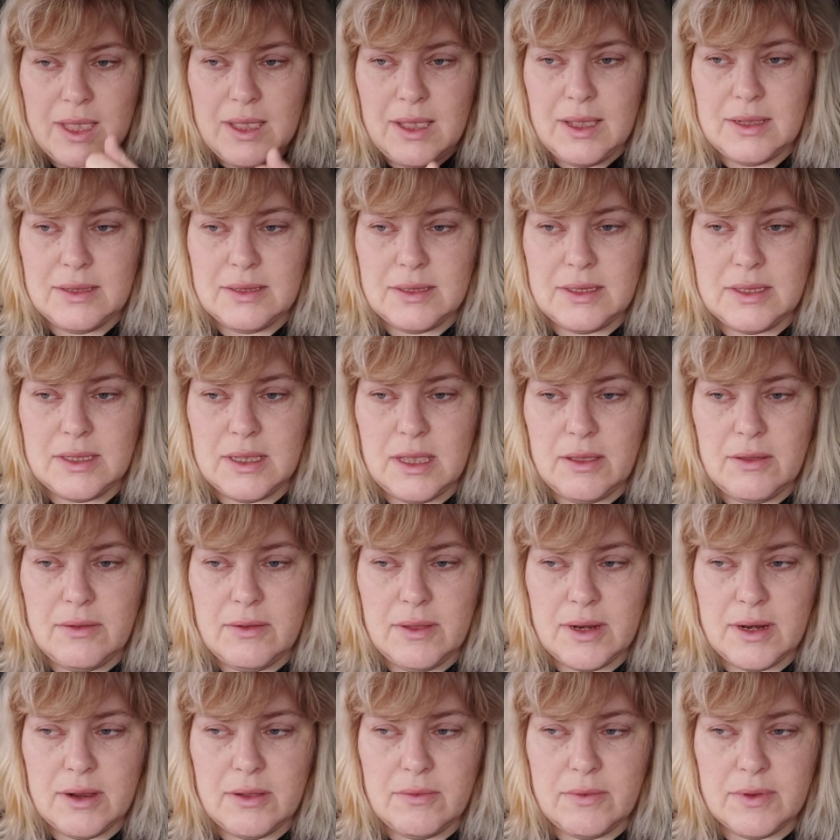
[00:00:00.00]
And
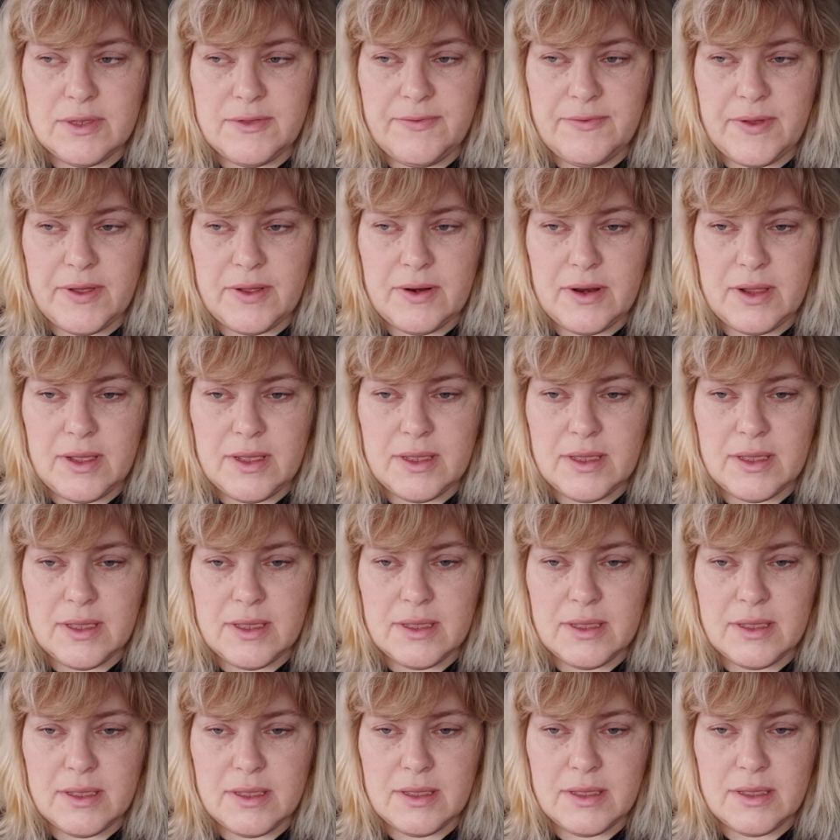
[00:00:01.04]
I always felt like
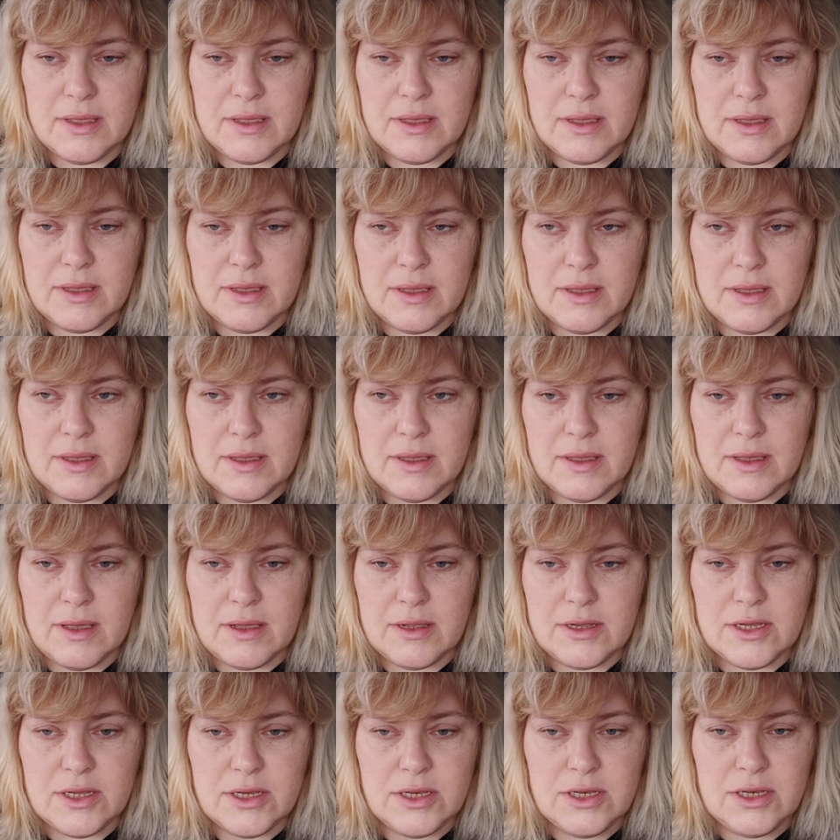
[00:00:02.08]
I
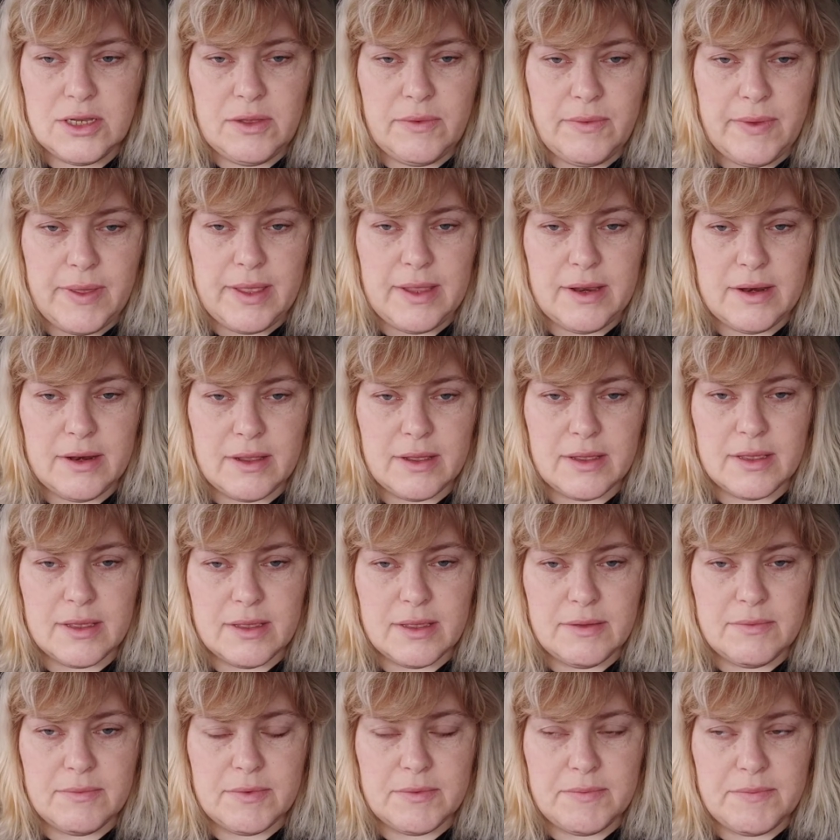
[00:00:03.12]
should do it. Like,
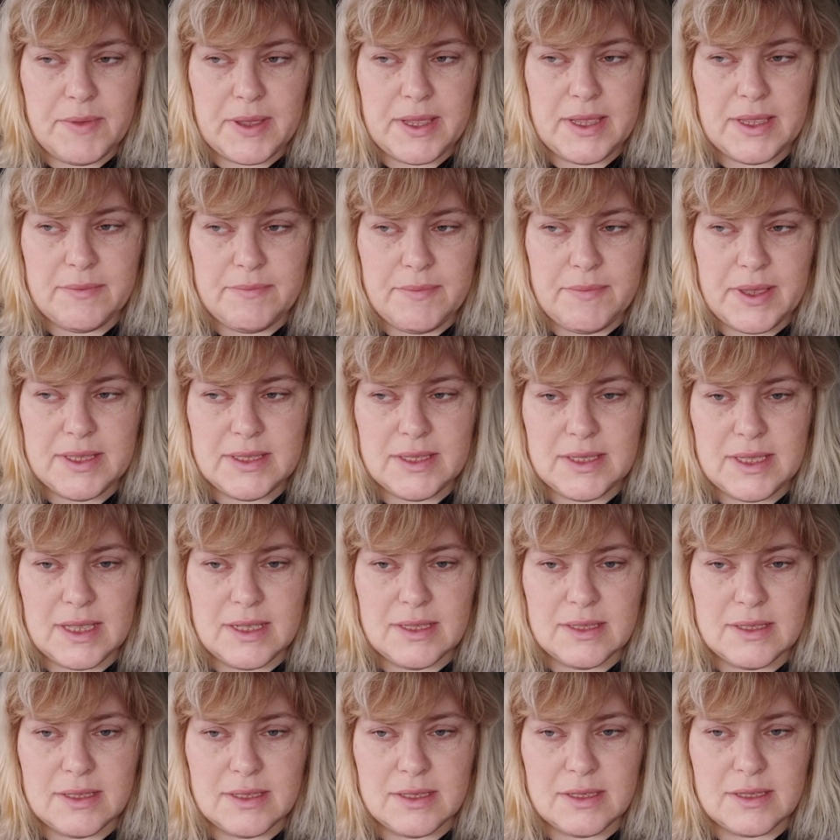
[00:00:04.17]
it makes
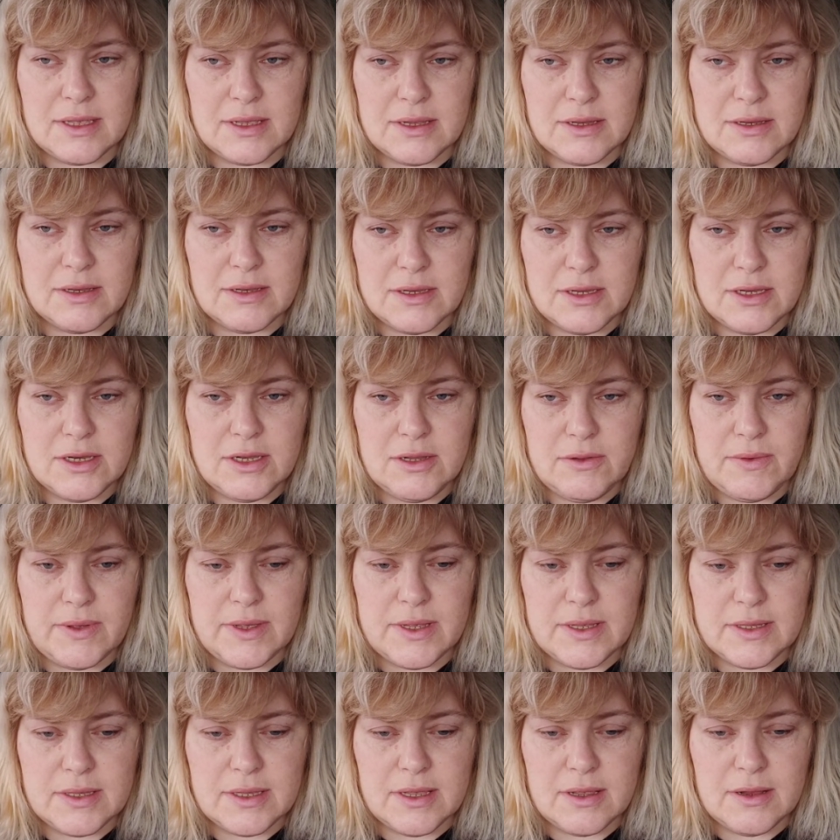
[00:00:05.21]
sense. It's like to do
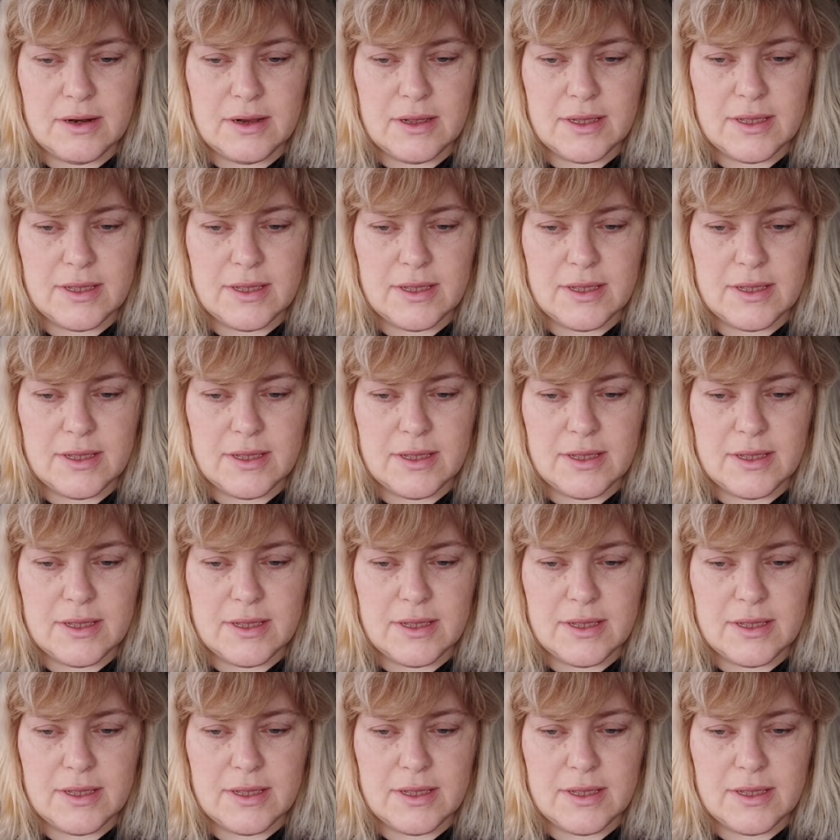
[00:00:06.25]
it. So